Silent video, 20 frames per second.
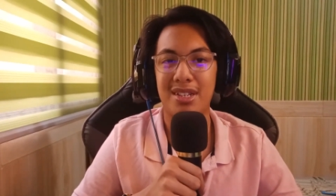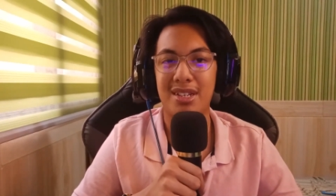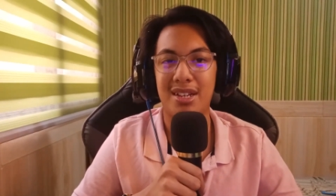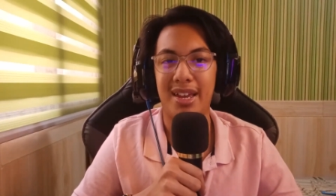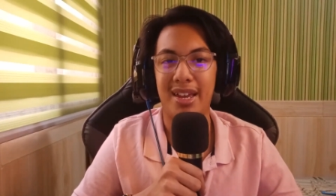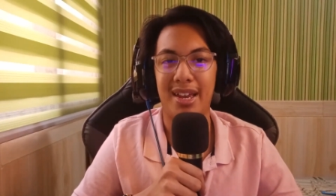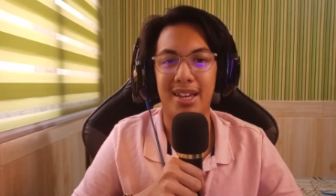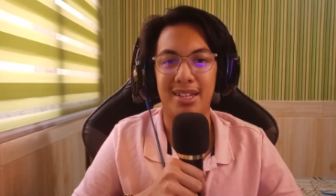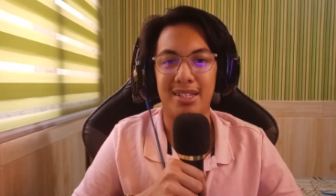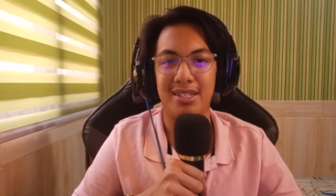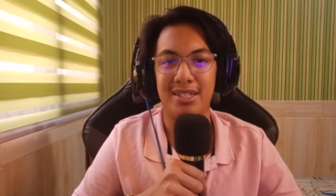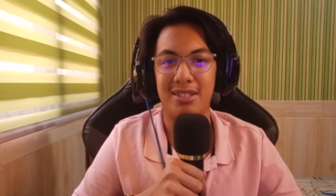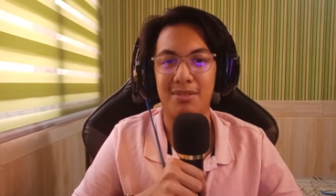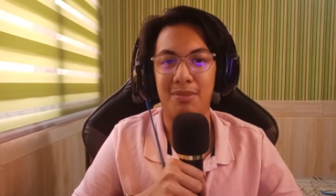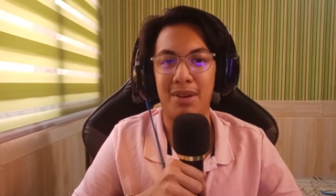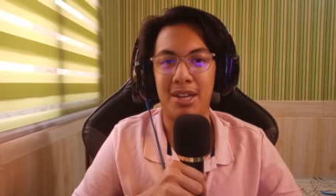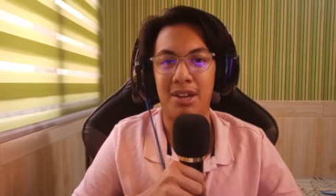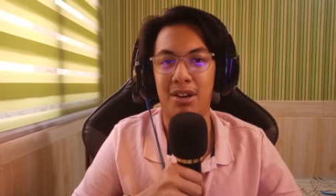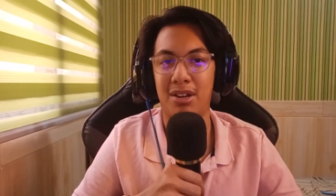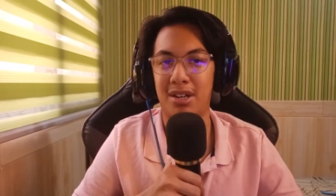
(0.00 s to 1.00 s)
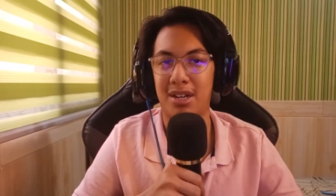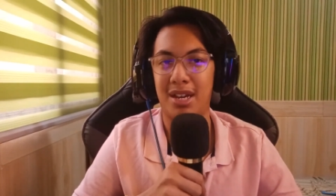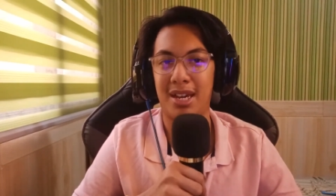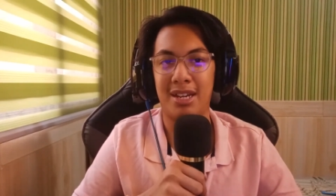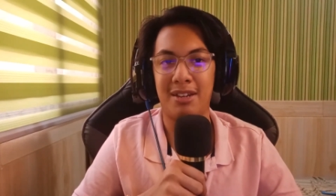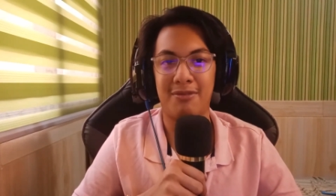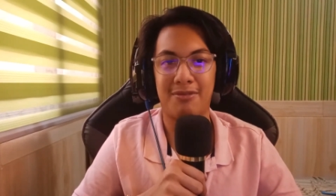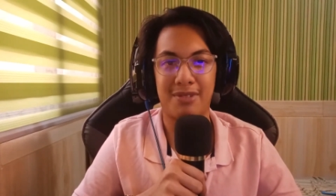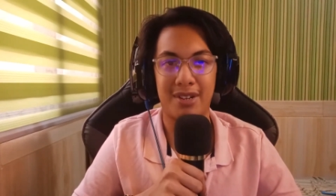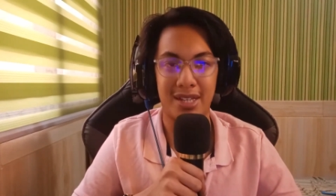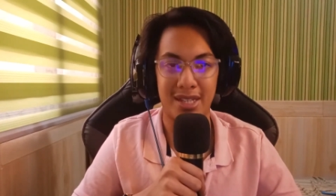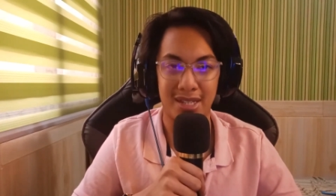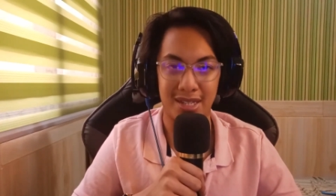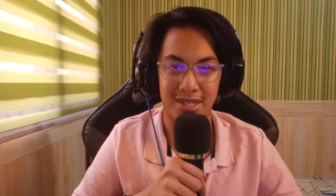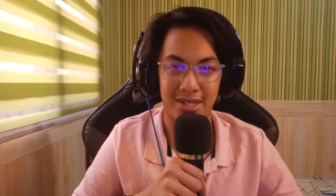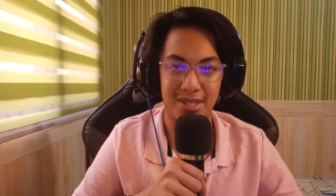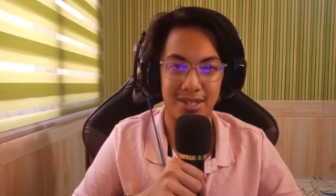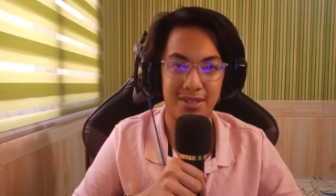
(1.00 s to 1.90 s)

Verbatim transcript: and my online friends.